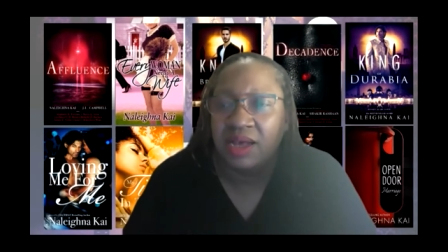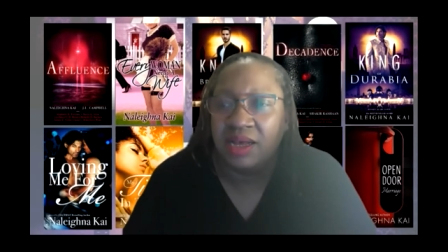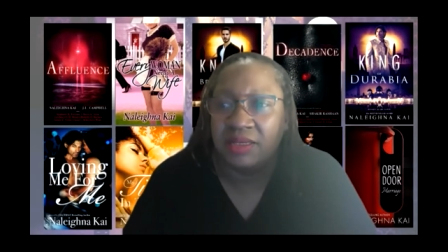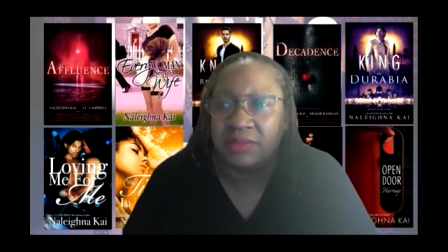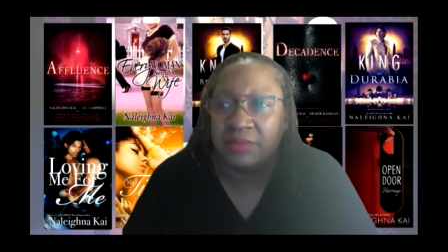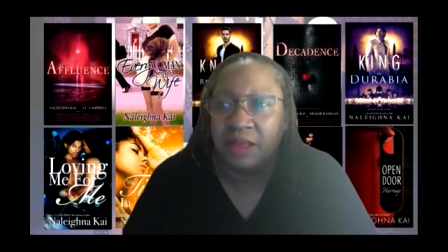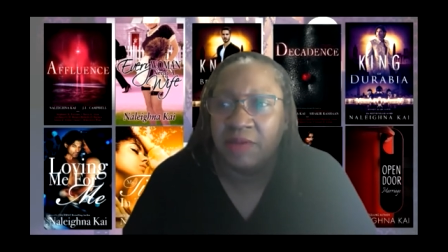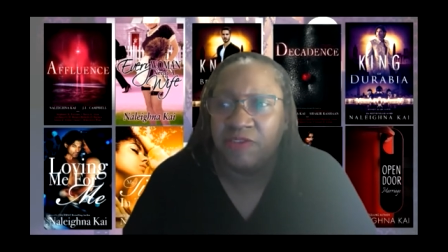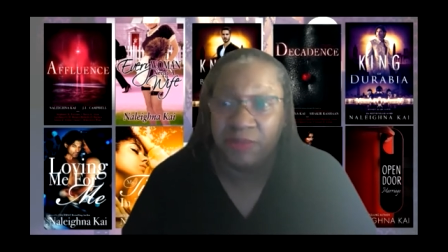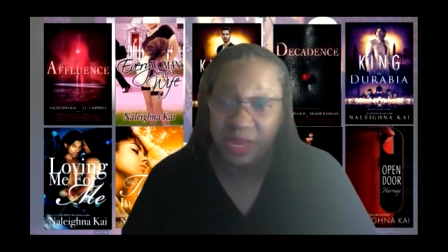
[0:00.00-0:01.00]
um,
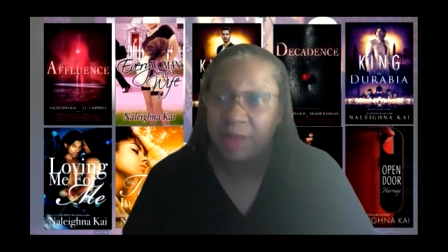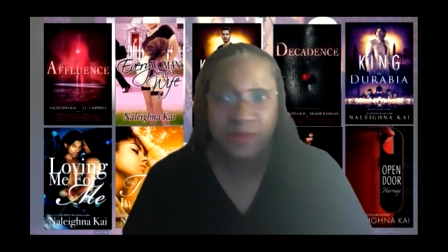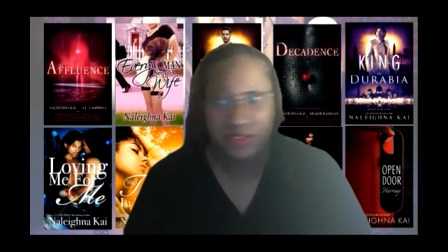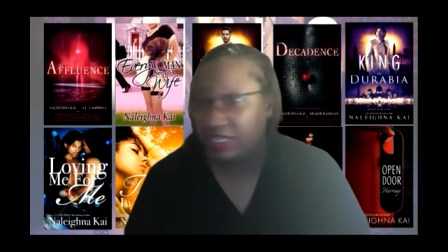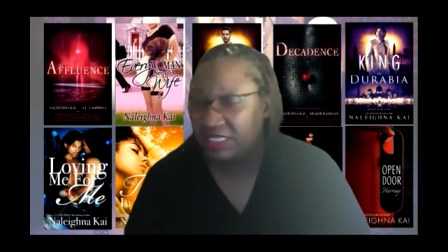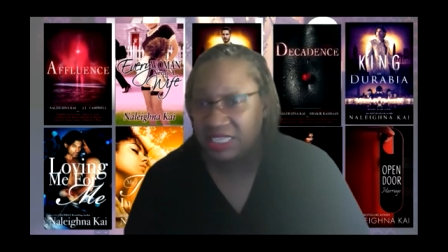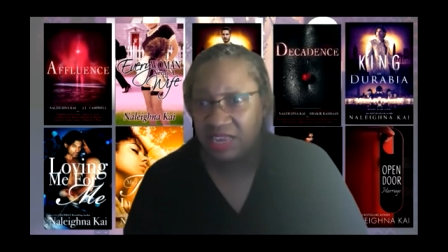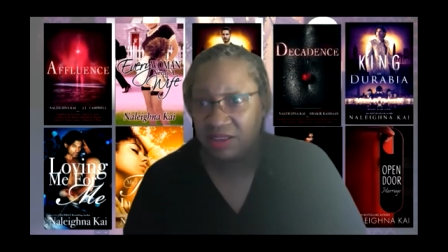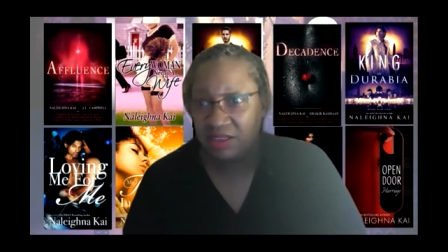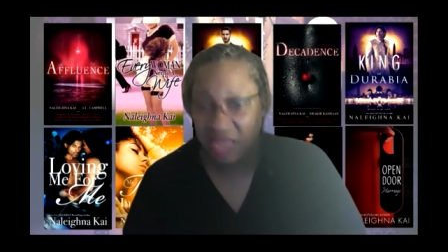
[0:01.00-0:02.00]
for my let's
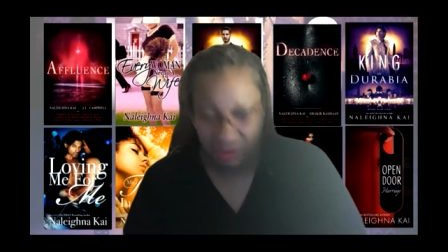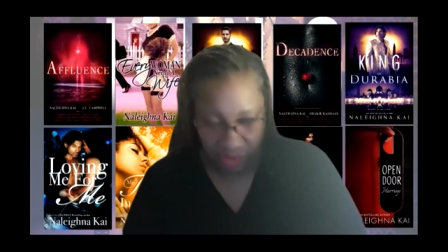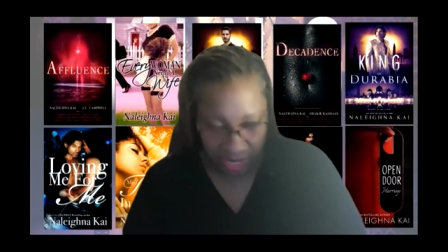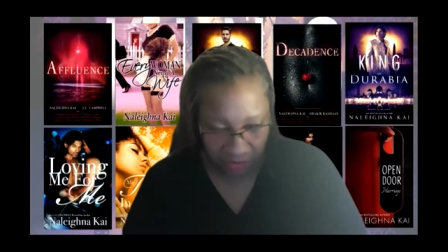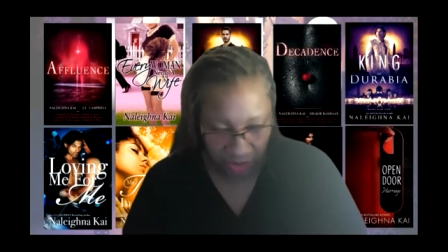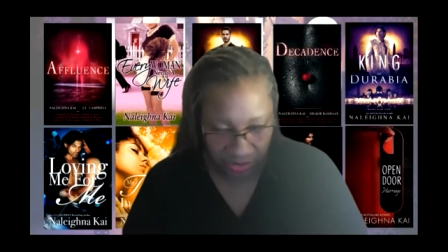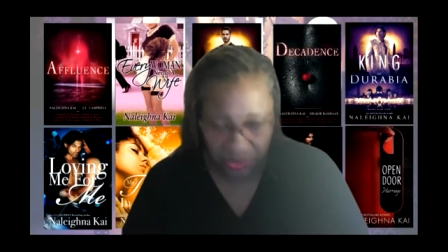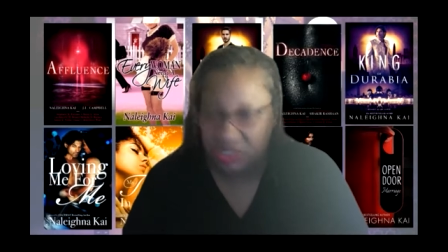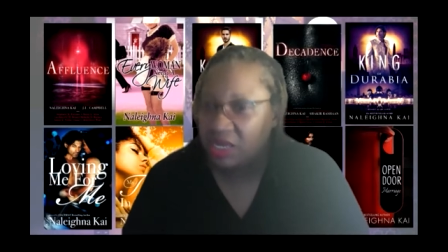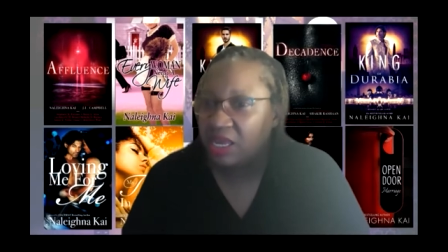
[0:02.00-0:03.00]
take cavalcade of
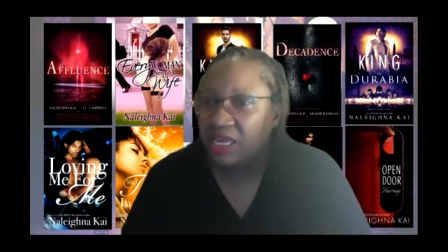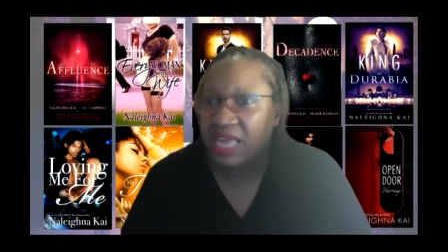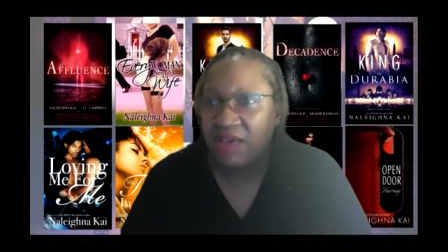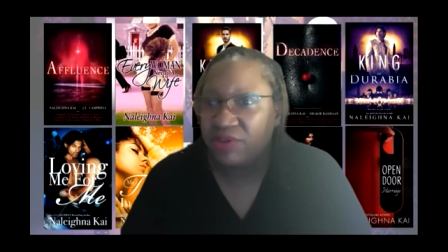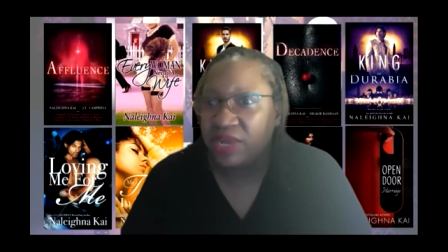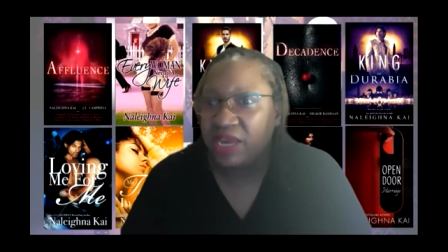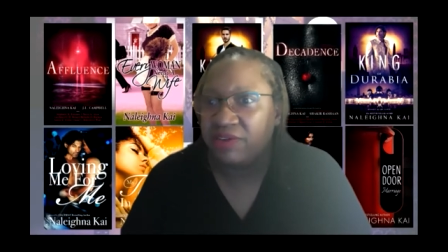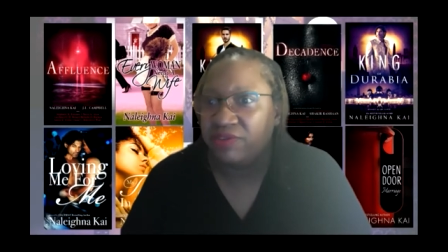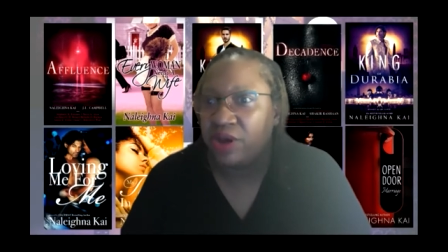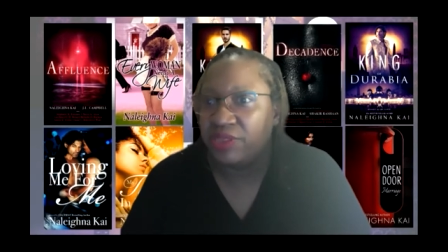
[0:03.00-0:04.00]
authors cavalcade
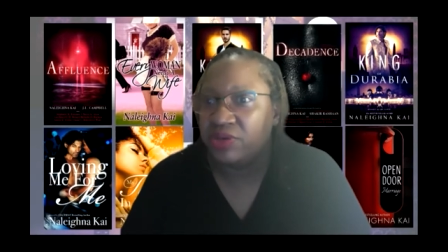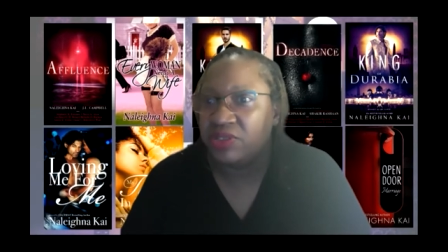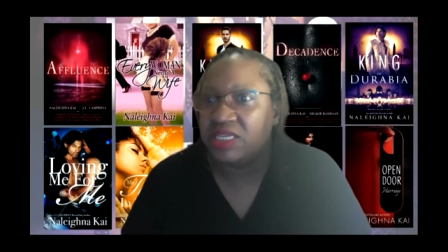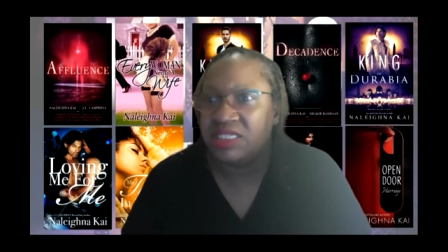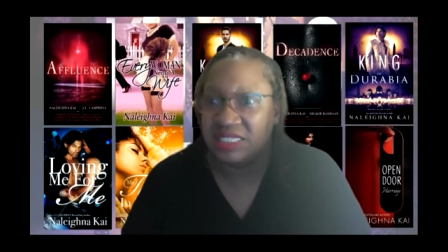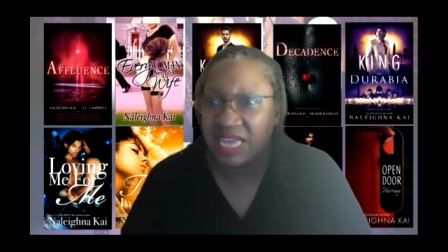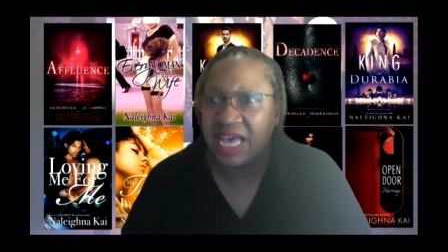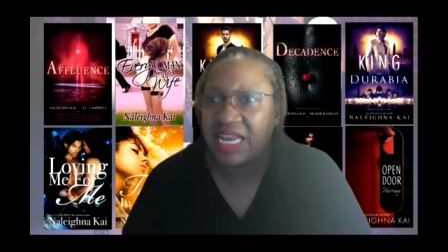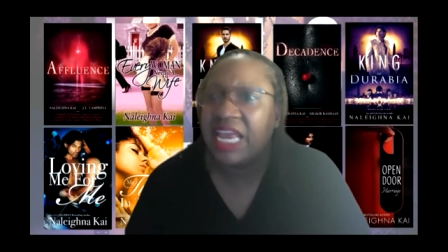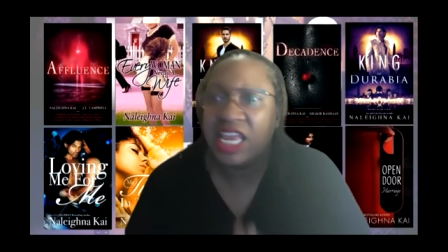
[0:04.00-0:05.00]
of authors is
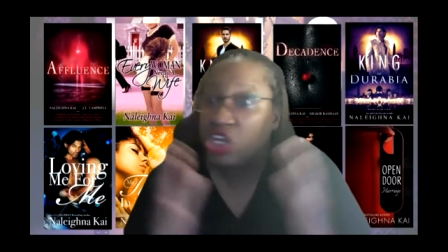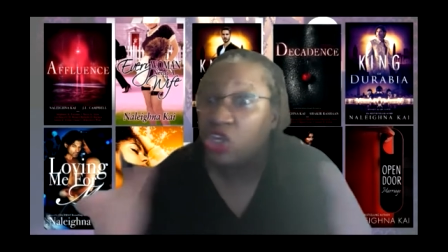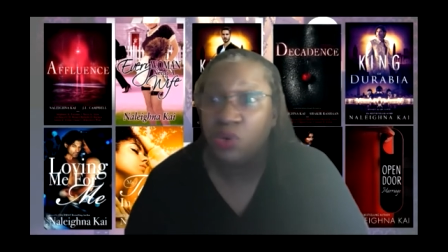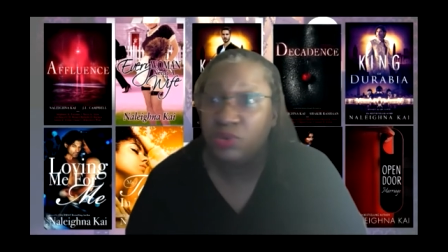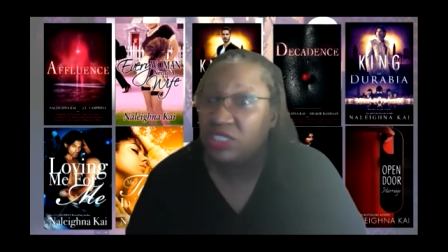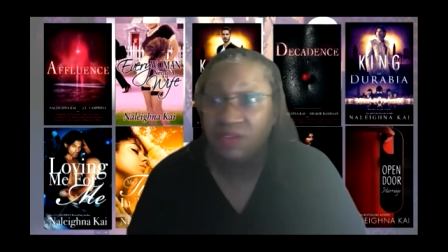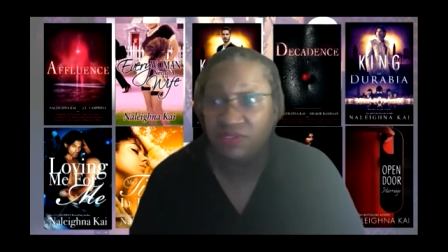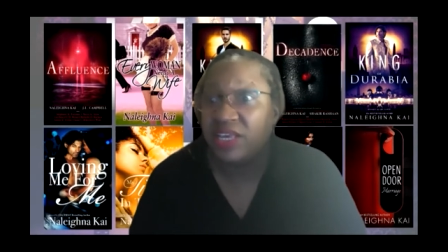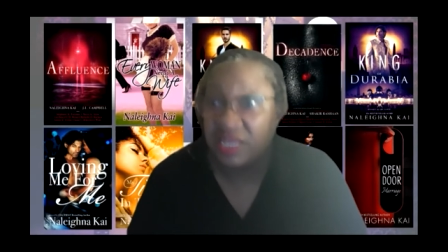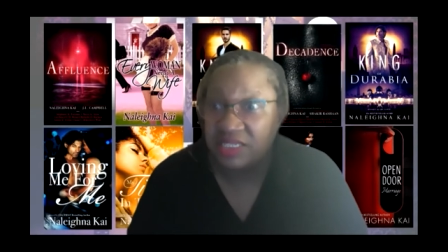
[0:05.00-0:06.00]
not a huge
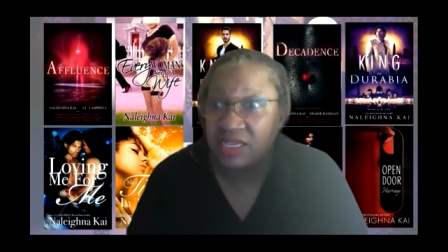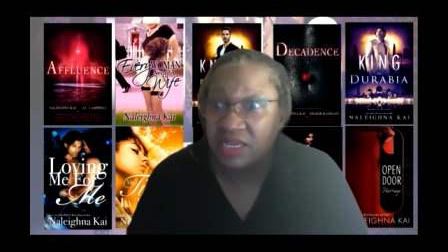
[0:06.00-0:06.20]
event